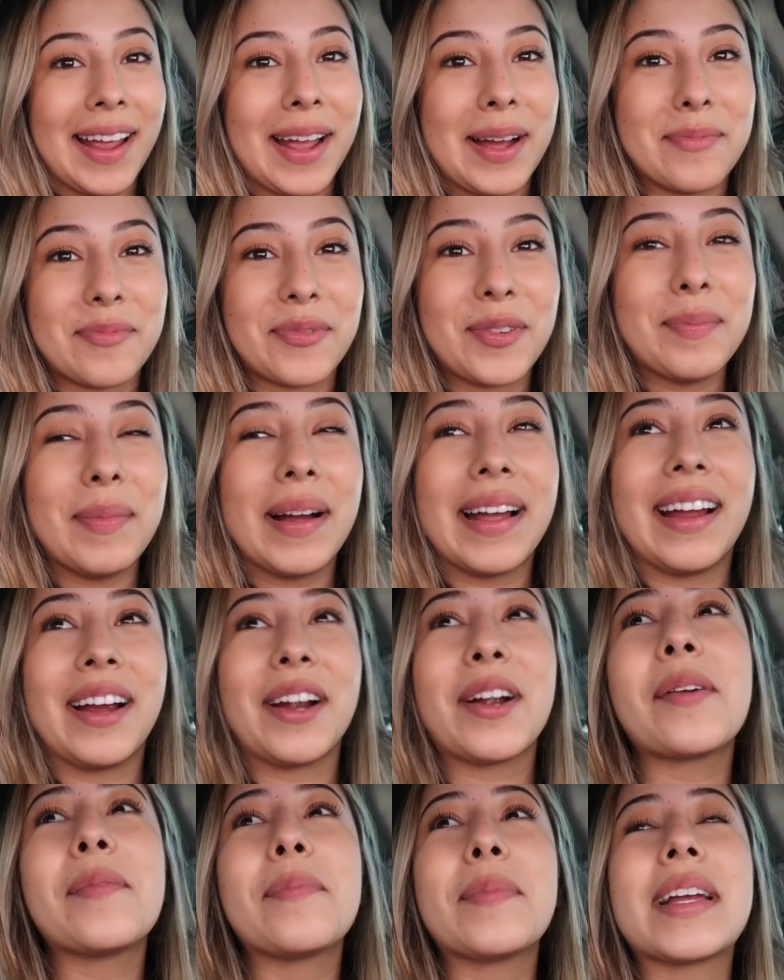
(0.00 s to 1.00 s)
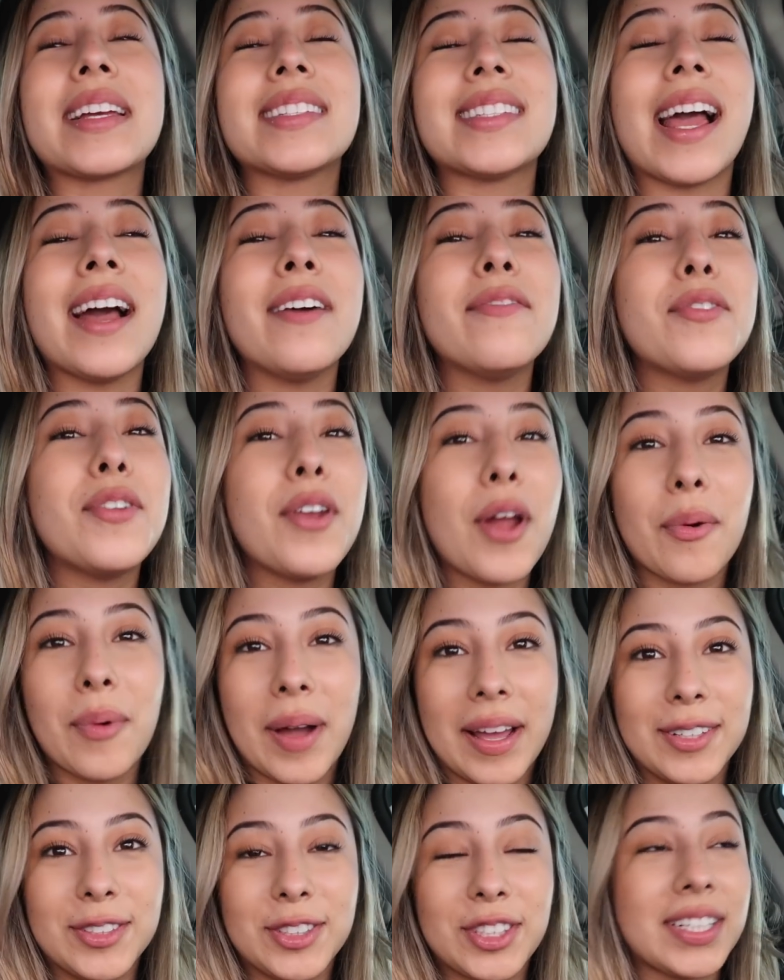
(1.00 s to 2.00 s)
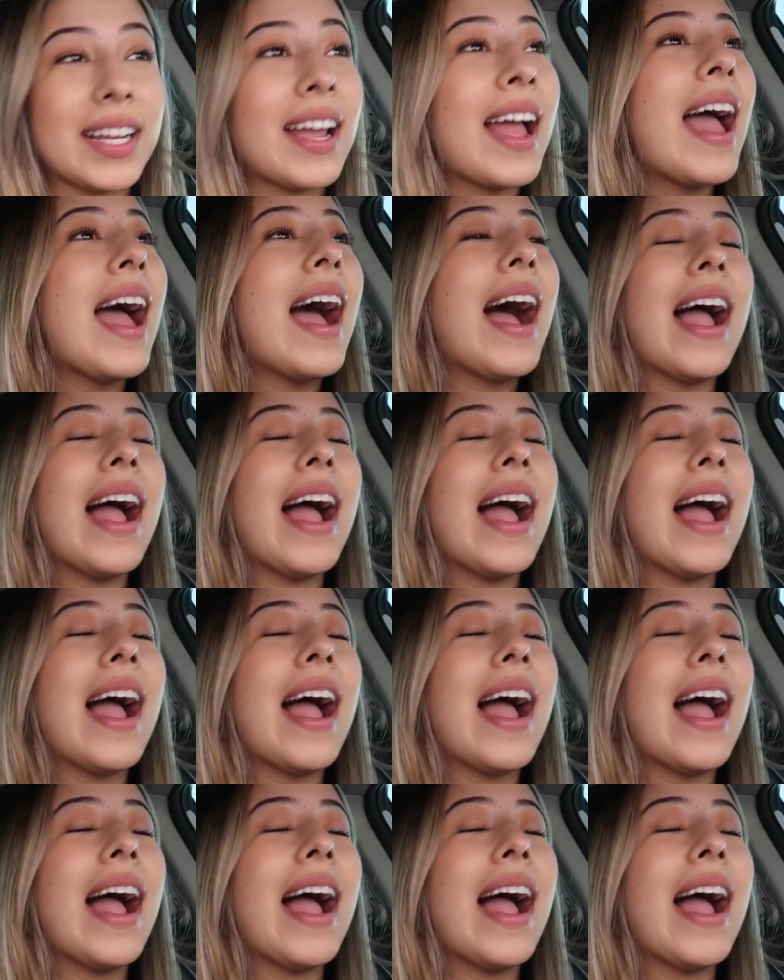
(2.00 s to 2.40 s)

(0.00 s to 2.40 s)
I am for my air because I have no energy.